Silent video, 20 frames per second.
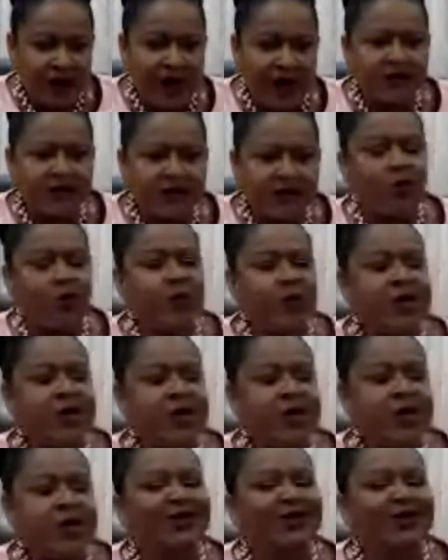And so
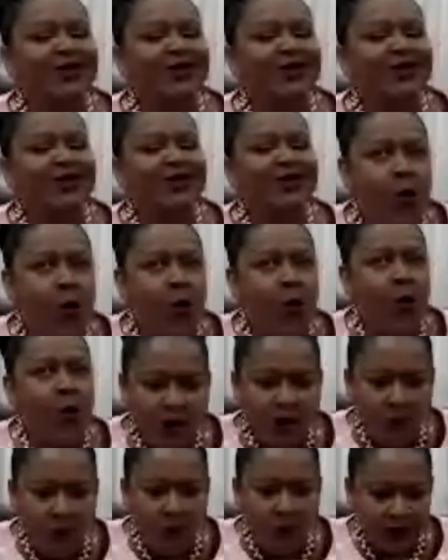we are the
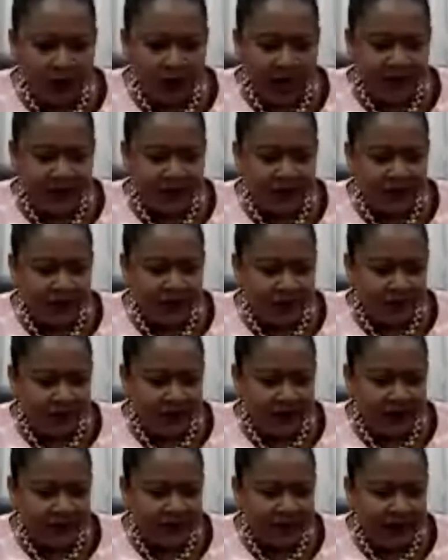only organization,
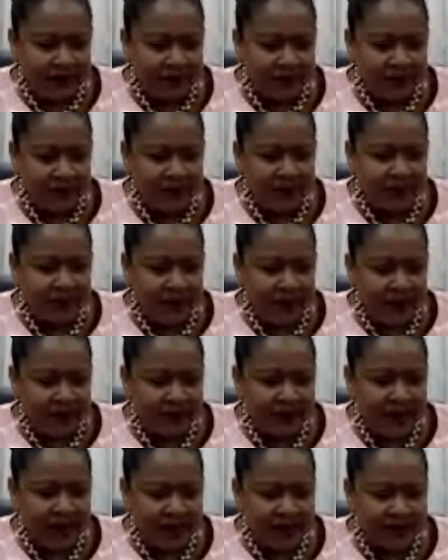for example,
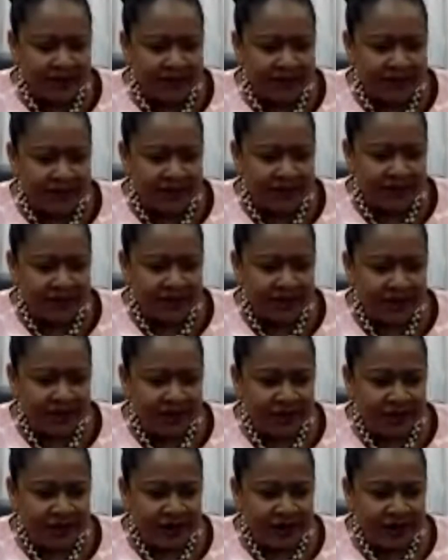recognized
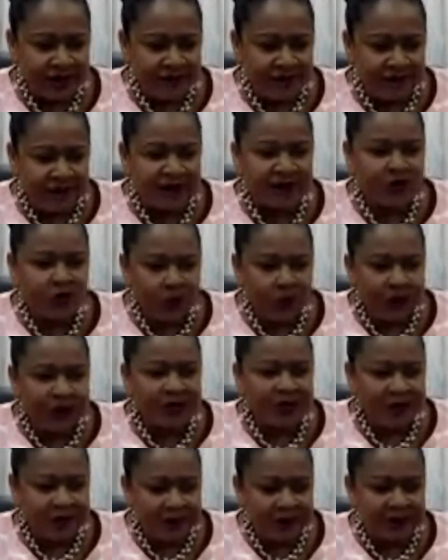for
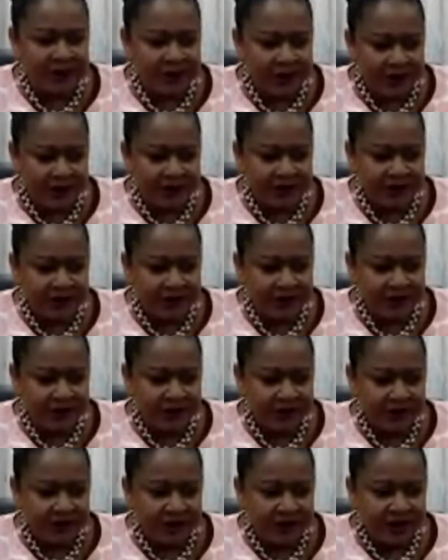doing these things.
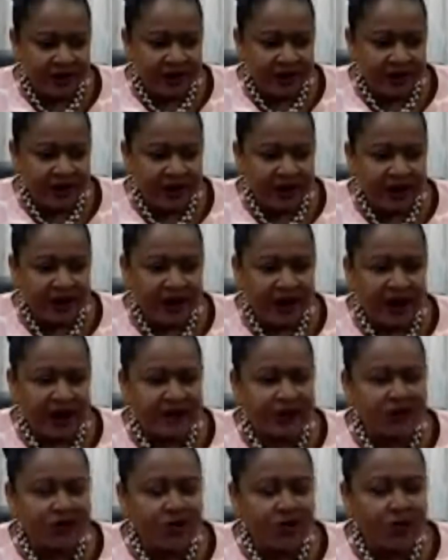
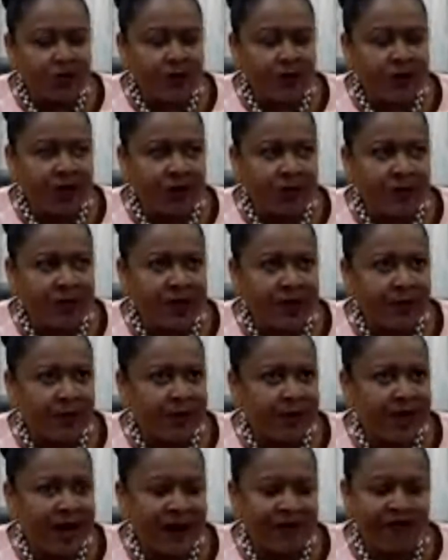And so we, we,
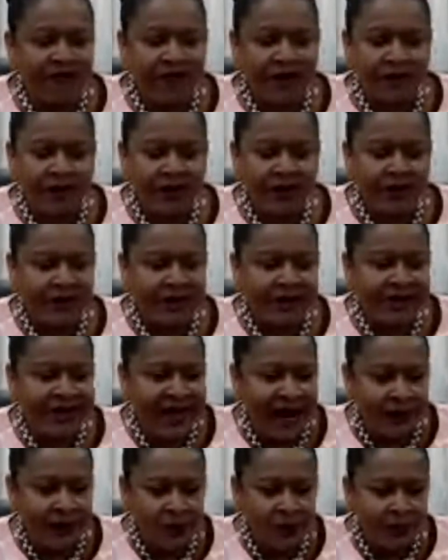we have very
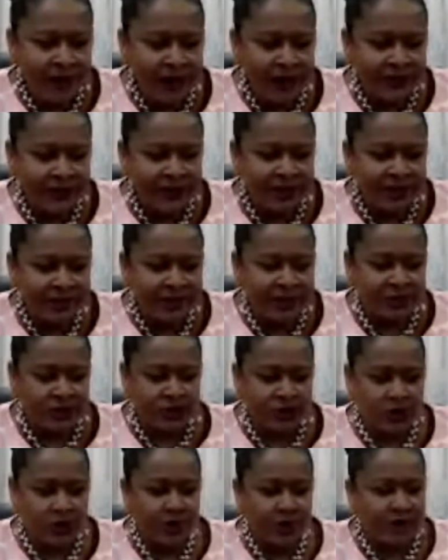narrow mandates, and
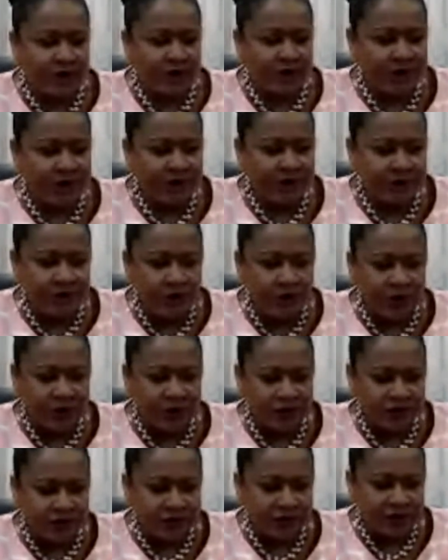so we are very
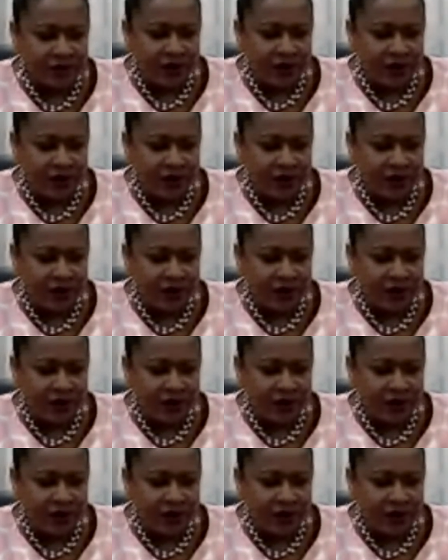focused.